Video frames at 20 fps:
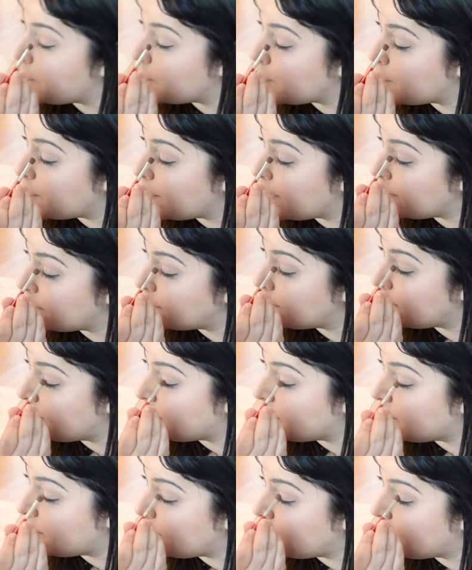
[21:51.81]
replace
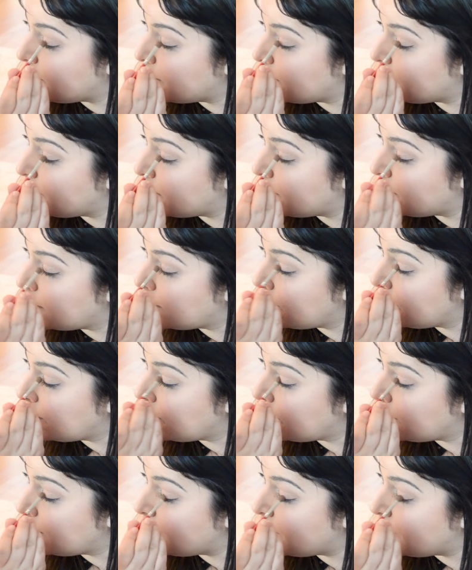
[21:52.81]
it
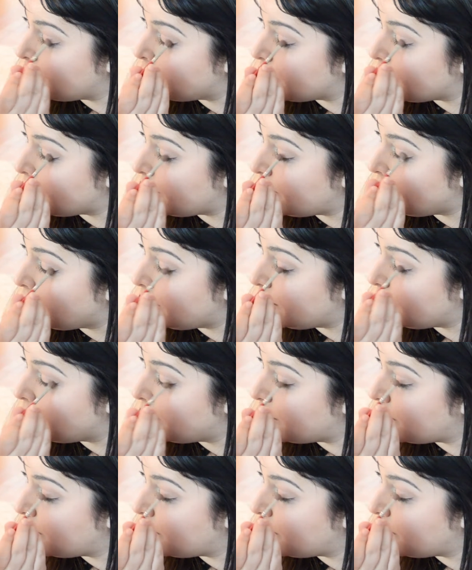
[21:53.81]
and blend it.